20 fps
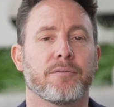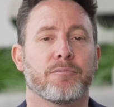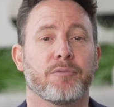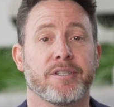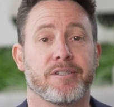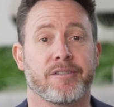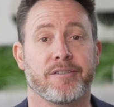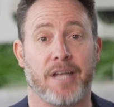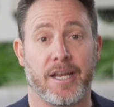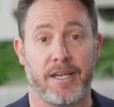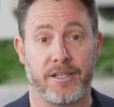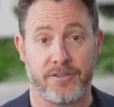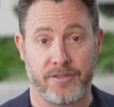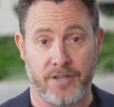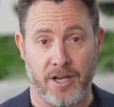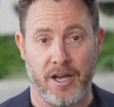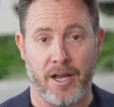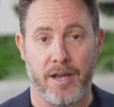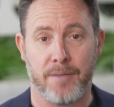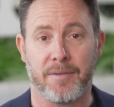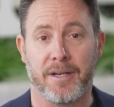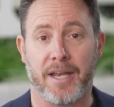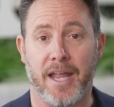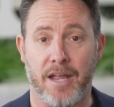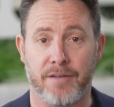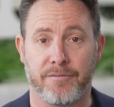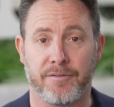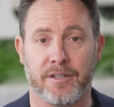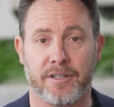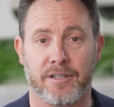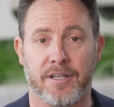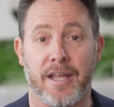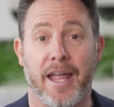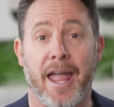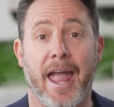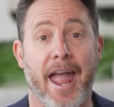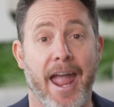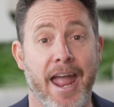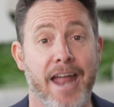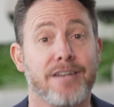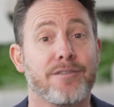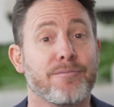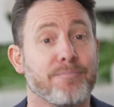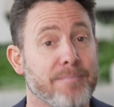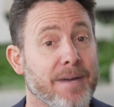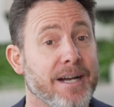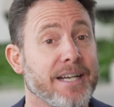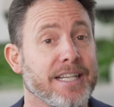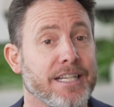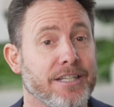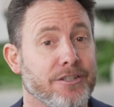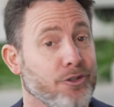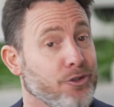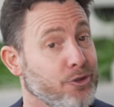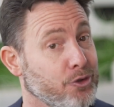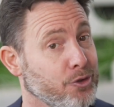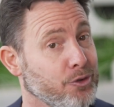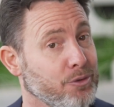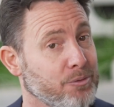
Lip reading: which takes time and effort and money to do